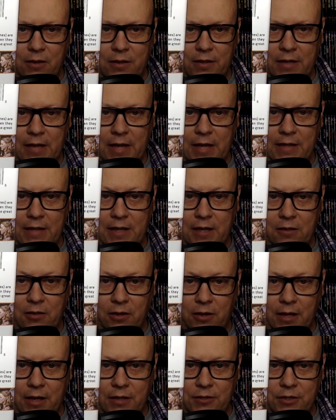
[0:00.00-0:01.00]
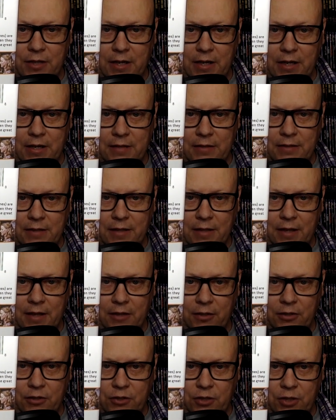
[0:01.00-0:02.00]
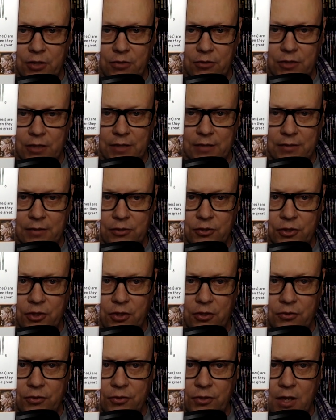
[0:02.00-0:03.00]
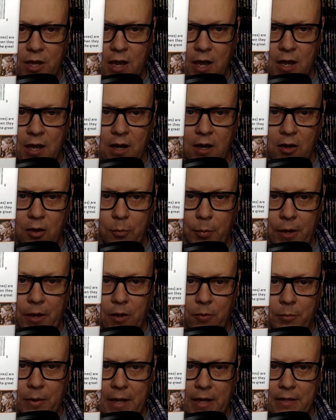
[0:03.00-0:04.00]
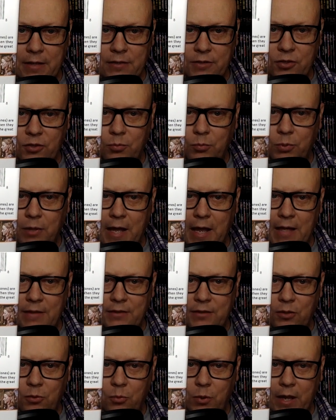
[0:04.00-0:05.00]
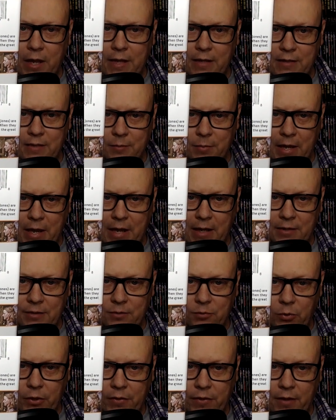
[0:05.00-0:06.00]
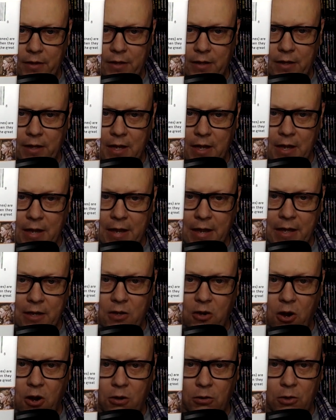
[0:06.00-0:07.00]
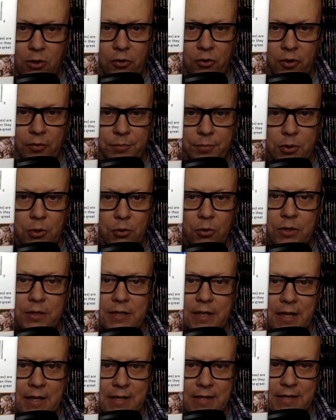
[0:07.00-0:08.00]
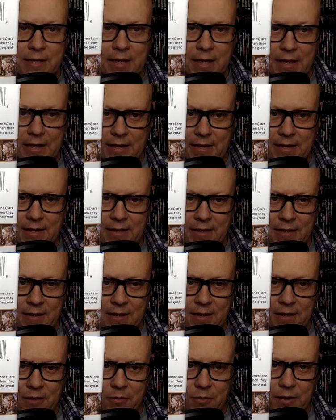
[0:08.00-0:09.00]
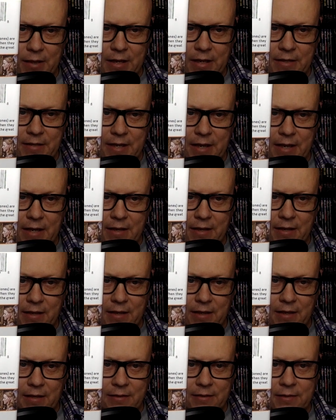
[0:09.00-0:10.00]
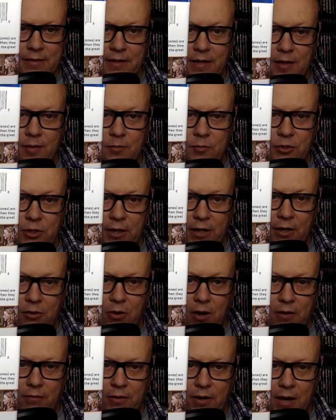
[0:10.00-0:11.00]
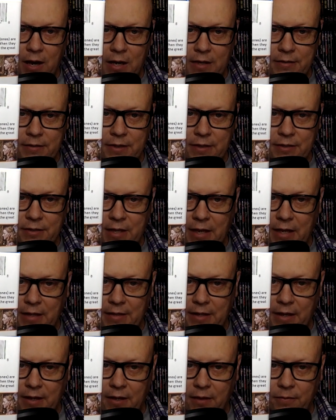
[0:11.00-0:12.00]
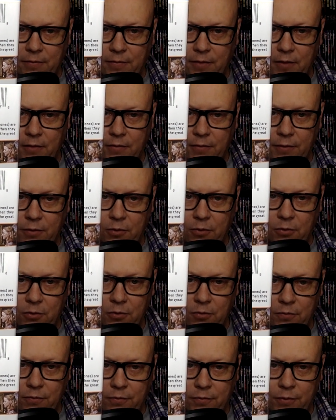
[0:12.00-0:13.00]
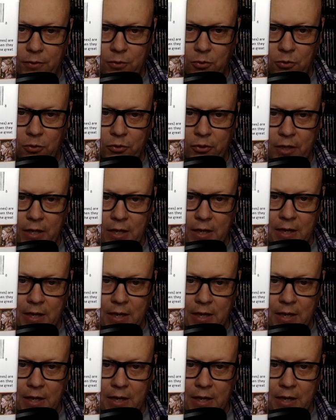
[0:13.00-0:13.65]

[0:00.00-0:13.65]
Candy, Claudia Jennings, and Ellie Joe, Jocelyn Jones, are a pair of bandits who blast their way into banks with a carload of pure TNT. When they take Slim, Johnny Crawford, hostage, they ignite a fun-fueled